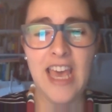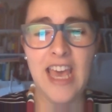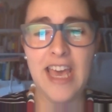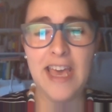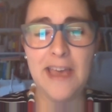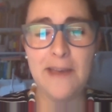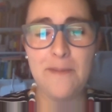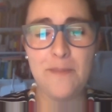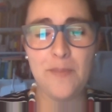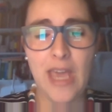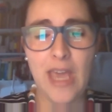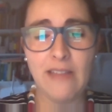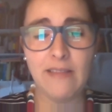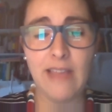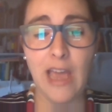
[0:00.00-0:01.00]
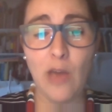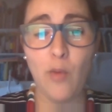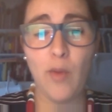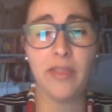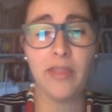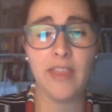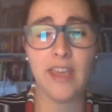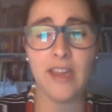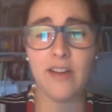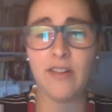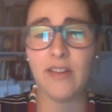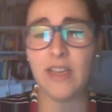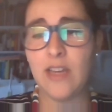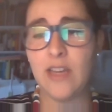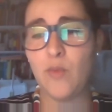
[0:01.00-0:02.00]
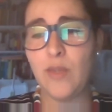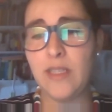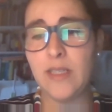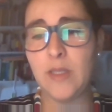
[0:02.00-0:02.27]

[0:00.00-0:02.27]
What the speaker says: And I went there with